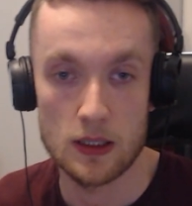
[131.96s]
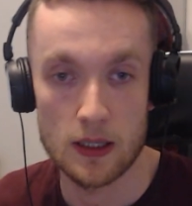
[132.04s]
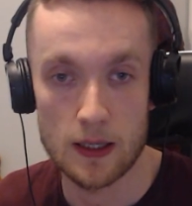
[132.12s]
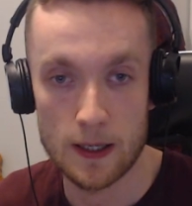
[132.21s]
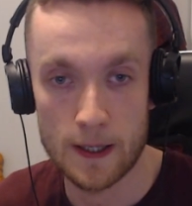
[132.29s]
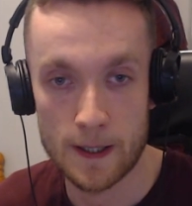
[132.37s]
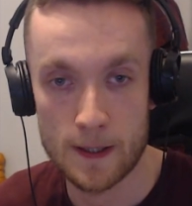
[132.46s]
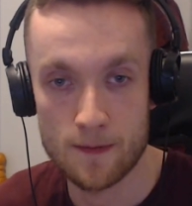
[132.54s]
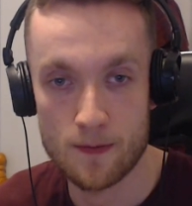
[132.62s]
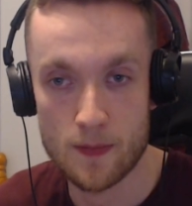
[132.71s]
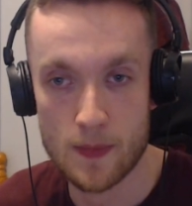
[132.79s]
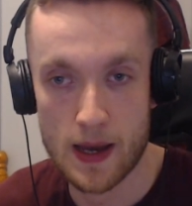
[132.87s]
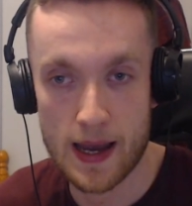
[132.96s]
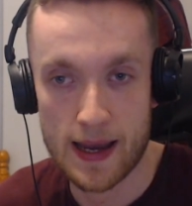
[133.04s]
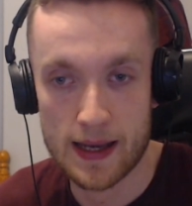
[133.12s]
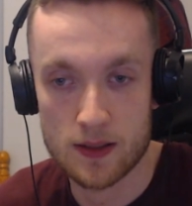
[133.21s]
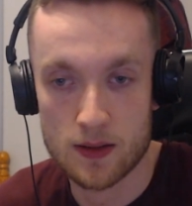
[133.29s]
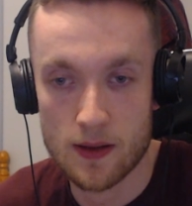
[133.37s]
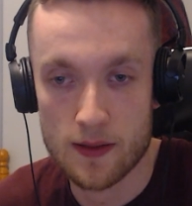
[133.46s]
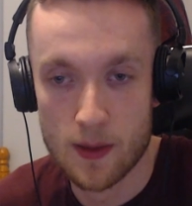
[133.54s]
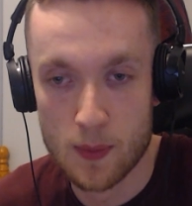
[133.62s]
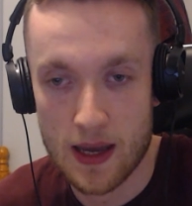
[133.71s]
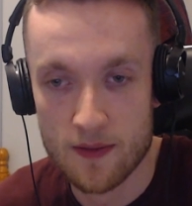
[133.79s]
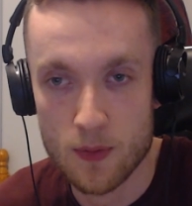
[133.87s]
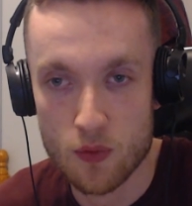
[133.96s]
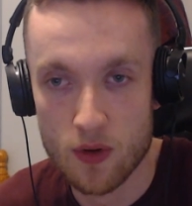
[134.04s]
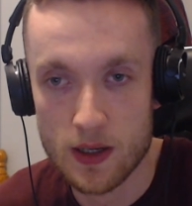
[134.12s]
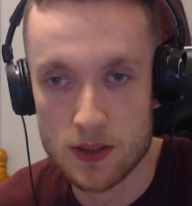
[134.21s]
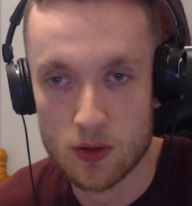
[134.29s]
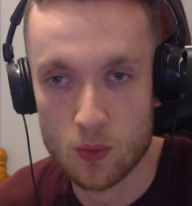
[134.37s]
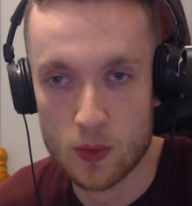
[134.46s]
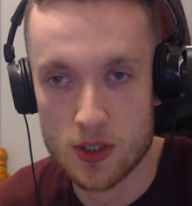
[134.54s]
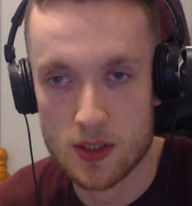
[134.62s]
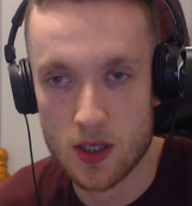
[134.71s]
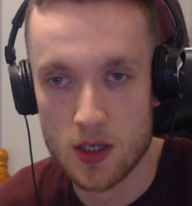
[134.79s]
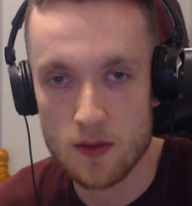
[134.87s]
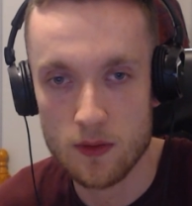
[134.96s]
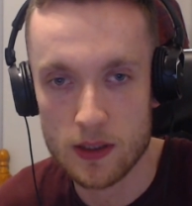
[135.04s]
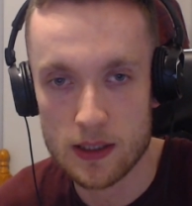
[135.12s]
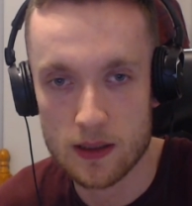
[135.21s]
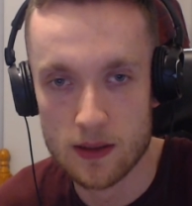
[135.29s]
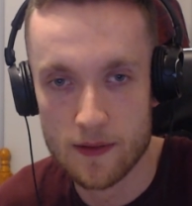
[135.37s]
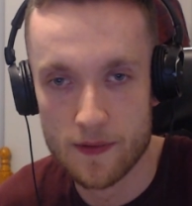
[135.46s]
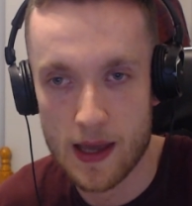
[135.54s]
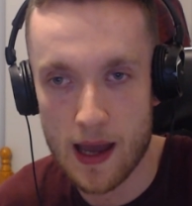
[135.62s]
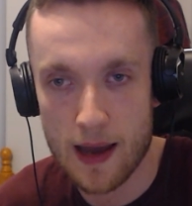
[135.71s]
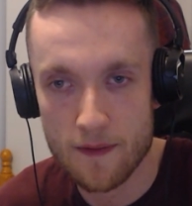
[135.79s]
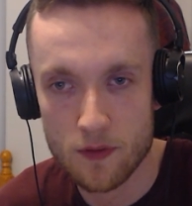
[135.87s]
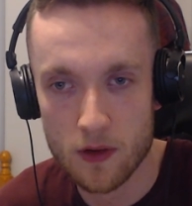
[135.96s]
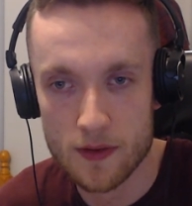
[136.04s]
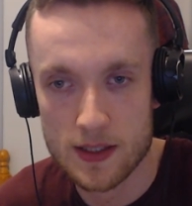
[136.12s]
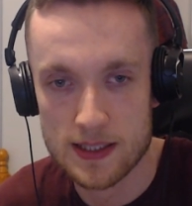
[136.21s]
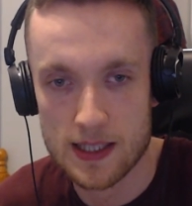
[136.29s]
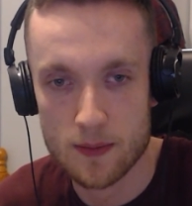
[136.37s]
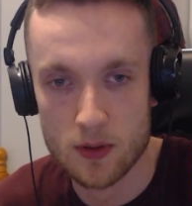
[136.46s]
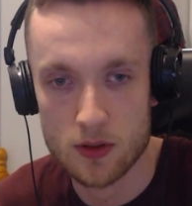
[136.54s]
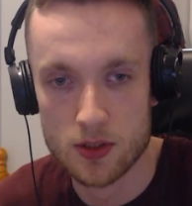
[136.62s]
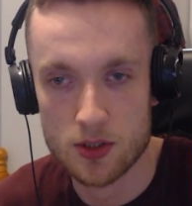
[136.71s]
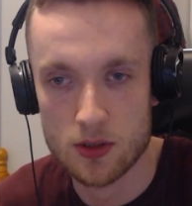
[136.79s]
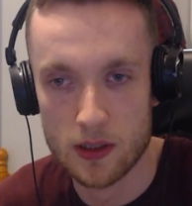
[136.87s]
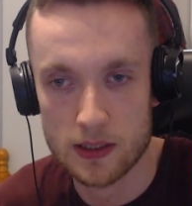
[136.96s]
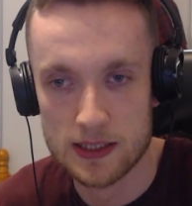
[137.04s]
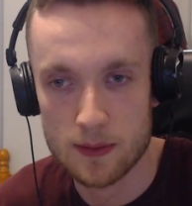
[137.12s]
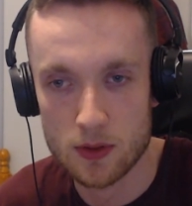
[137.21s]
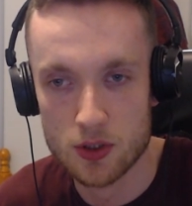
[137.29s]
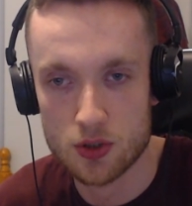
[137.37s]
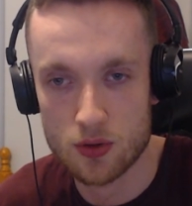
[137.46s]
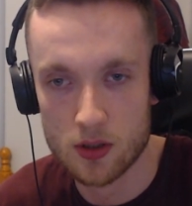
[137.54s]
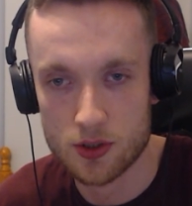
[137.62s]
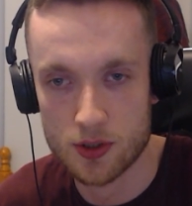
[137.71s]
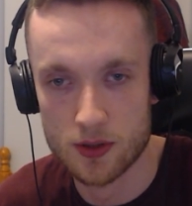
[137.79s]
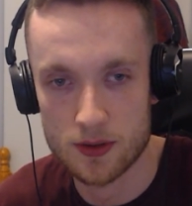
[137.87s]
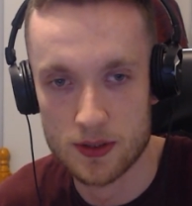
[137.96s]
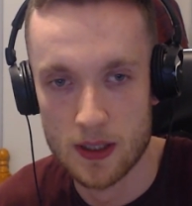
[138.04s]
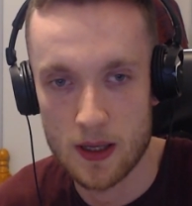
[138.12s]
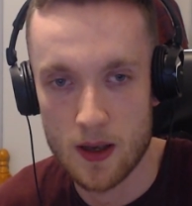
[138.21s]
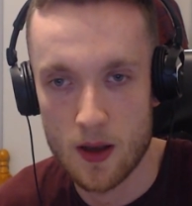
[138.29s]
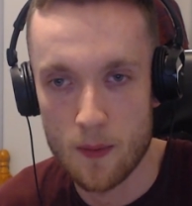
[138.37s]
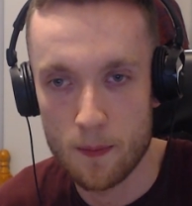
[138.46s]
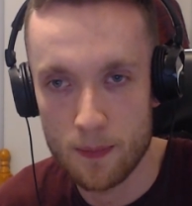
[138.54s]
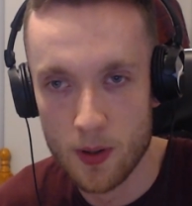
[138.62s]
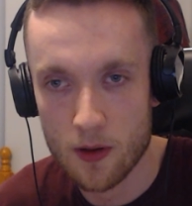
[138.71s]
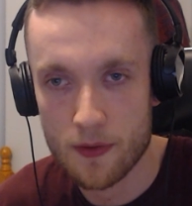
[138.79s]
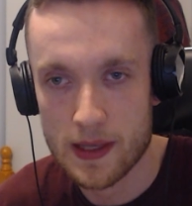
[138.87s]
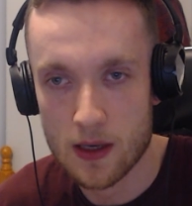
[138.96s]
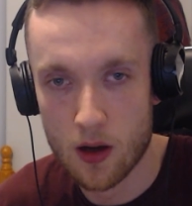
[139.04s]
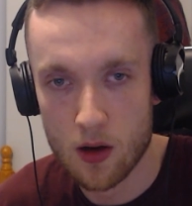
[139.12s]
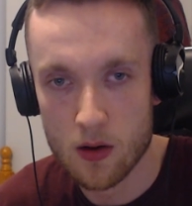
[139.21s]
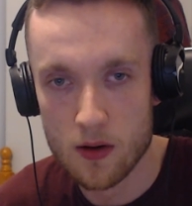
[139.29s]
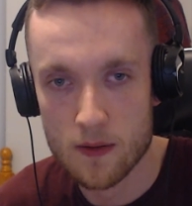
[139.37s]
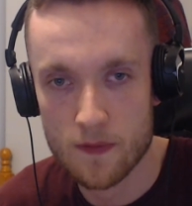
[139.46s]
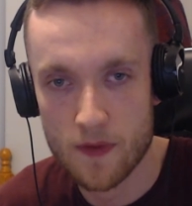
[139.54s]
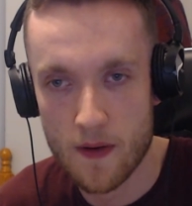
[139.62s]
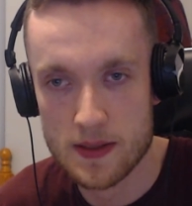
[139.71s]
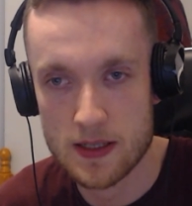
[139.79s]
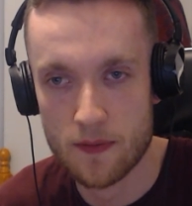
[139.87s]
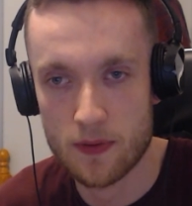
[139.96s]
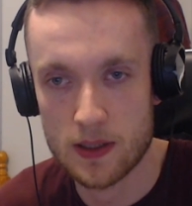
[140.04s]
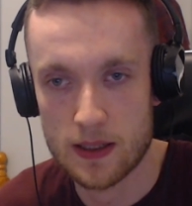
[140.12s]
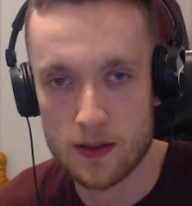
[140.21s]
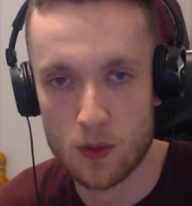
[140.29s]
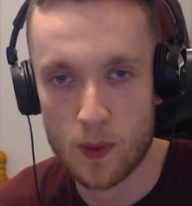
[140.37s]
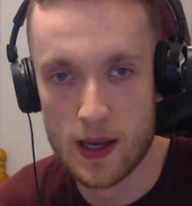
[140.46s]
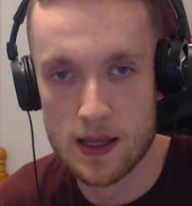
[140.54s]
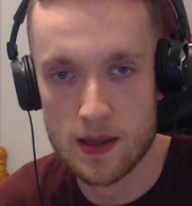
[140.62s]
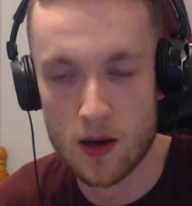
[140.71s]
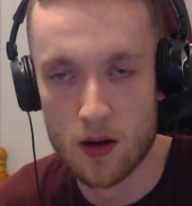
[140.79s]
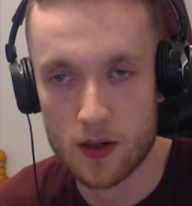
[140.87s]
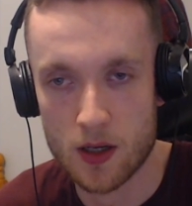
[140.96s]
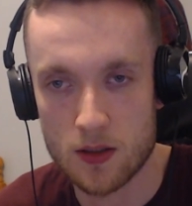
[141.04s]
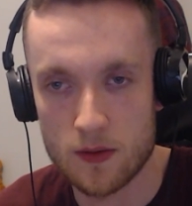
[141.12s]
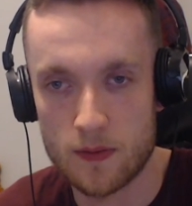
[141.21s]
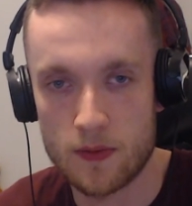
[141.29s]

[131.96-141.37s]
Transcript: And then we have Miraidon, which is kind of like, they have like the similar structures, but they are very different in the way they are kind of